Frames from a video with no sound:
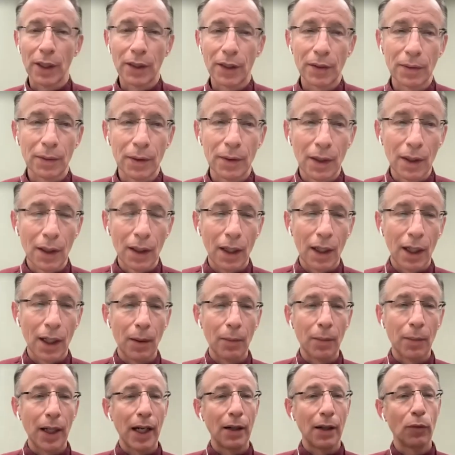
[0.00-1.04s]
much.
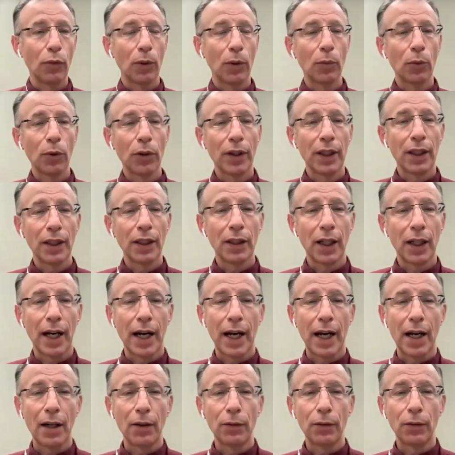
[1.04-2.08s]
I have one more thing to
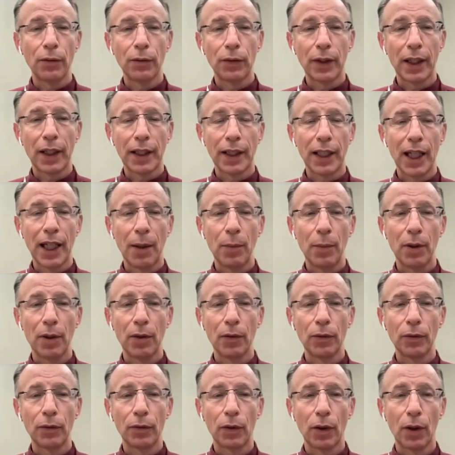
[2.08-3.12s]
add that came
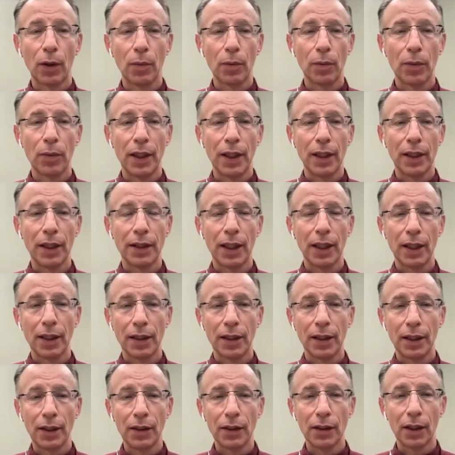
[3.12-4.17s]
in from the
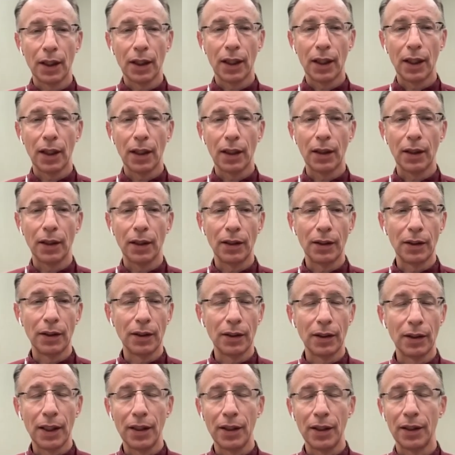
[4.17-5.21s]
attendees
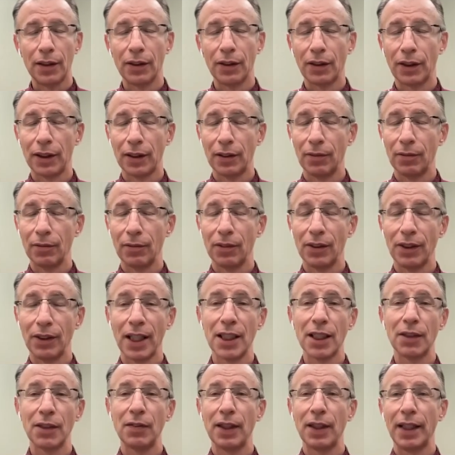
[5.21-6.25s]
in this
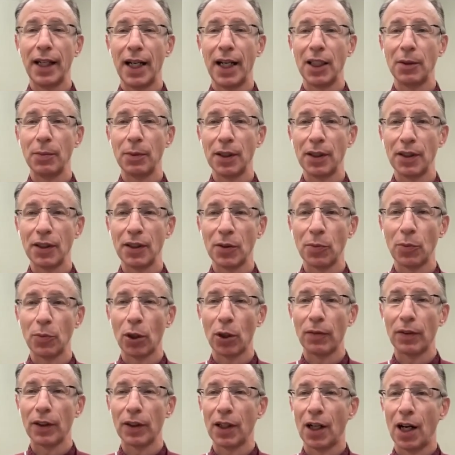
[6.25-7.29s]
sense of engagement. This is
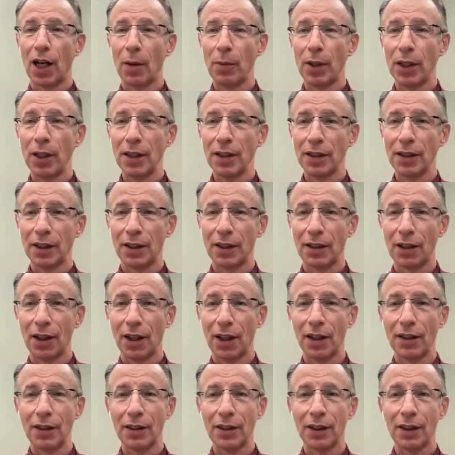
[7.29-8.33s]
more of a comment and
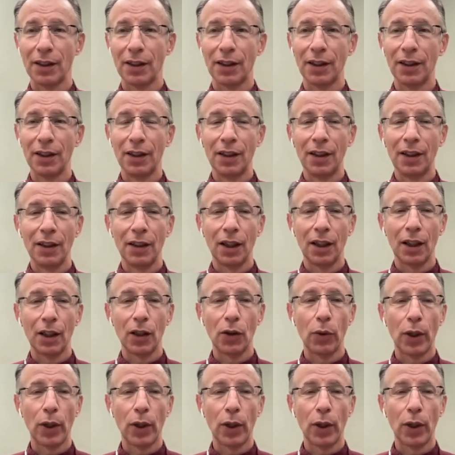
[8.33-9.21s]
not a